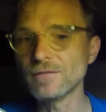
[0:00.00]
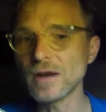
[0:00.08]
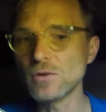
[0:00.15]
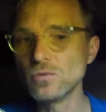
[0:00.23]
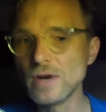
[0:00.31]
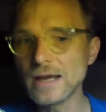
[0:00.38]

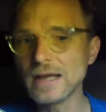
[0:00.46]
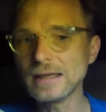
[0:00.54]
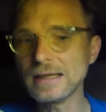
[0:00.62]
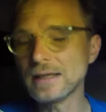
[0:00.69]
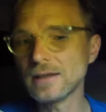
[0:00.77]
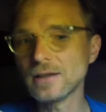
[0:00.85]
they
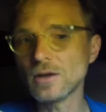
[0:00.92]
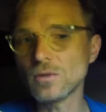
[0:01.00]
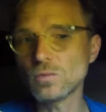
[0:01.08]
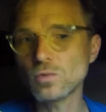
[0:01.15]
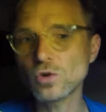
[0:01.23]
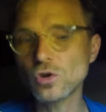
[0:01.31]
really,
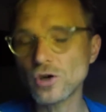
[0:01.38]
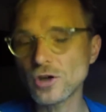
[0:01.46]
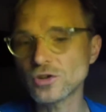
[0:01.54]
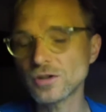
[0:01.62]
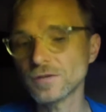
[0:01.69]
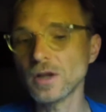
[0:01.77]

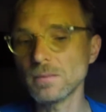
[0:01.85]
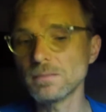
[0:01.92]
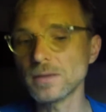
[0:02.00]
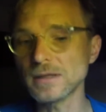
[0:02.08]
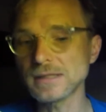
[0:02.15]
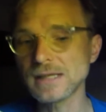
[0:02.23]
crunched the
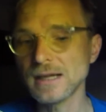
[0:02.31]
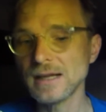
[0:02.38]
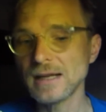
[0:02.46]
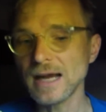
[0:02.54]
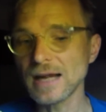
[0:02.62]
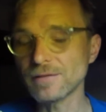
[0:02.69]
numbers
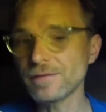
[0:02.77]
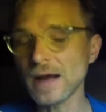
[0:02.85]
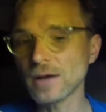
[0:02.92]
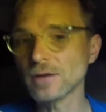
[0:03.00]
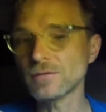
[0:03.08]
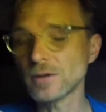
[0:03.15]
and
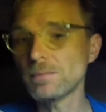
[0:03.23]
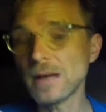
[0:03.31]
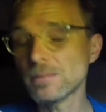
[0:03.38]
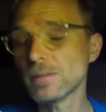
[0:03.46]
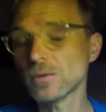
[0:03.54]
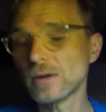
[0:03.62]
found that
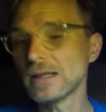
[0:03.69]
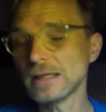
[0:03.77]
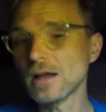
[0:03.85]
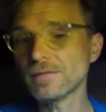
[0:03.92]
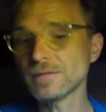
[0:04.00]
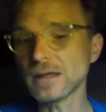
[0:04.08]
people really
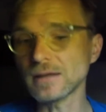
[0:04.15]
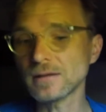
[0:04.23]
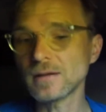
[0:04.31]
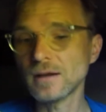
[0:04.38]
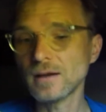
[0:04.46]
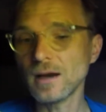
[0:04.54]
loved
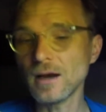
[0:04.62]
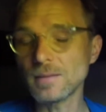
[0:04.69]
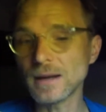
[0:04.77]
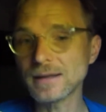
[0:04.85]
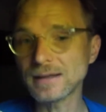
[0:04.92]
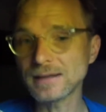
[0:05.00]
it,
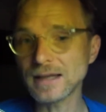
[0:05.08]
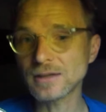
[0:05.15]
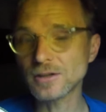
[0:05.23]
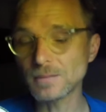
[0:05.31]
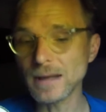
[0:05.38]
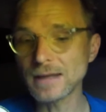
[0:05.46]
and it had
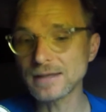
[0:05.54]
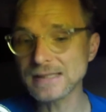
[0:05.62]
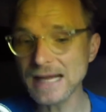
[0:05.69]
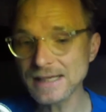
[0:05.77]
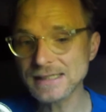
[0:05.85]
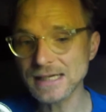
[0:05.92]
tremendous
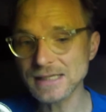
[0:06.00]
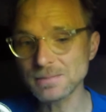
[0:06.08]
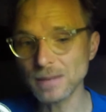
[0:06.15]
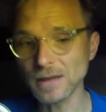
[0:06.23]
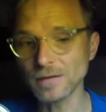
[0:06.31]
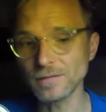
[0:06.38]
access
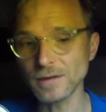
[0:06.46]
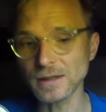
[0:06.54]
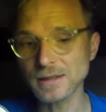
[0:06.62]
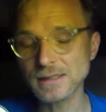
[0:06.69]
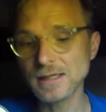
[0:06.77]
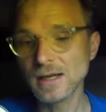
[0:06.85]

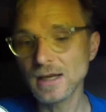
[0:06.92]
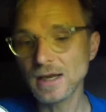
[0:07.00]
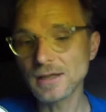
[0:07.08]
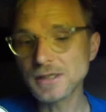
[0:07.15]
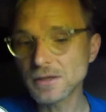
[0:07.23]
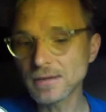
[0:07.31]
benefits.
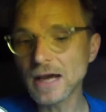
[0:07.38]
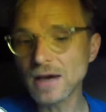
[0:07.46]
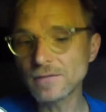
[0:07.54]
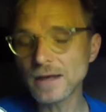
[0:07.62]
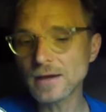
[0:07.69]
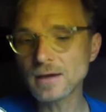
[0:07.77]
And so now
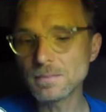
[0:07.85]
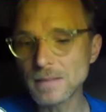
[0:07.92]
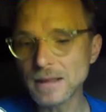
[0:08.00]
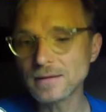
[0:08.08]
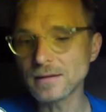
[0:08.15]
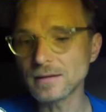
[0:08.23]
they are
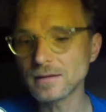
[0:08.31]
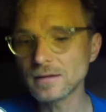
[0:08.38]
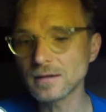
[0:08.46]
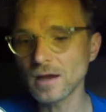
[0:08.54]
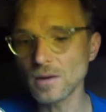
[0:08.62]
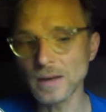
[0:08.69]
committed
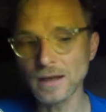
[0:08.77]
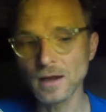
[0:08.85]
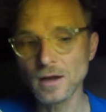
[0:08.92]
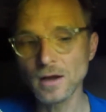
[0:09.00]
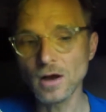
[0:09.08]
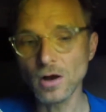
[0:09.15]
to going
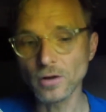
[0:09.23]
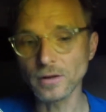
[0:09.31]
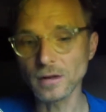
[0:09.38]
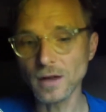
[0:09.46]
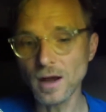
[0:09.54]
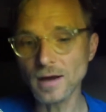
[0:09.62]

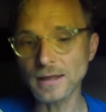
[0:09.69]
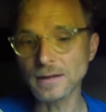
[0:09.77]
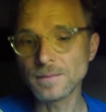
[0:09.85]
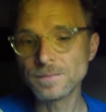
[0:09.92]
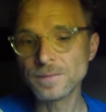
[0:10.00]
online.